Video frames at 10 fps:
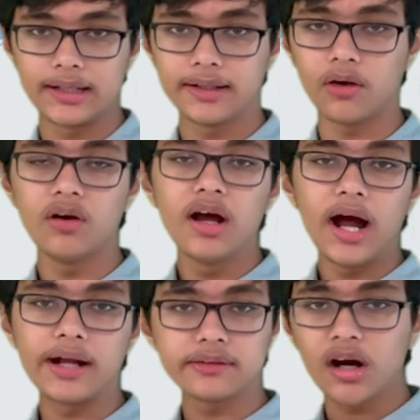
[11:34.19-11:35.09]
Now,
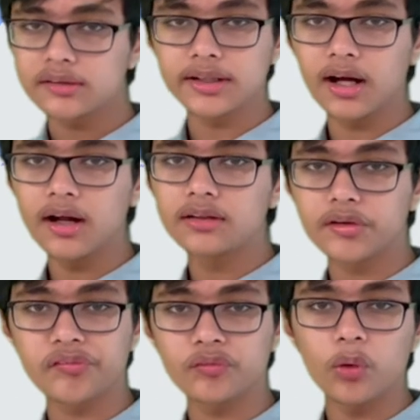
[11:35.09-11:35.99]
Antarctica
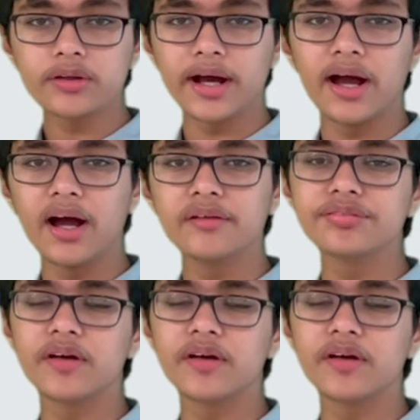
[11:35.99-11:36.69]
does not have